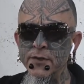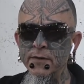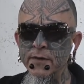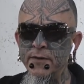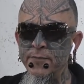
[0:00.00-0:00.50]

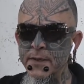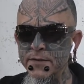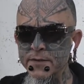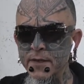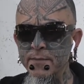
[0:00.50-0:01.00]
Leave me
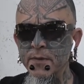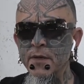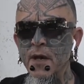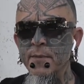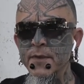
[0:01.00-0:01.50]
some
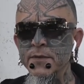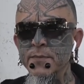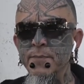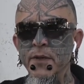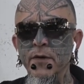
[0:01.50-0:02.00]
comments
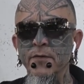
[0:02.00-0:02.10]
below.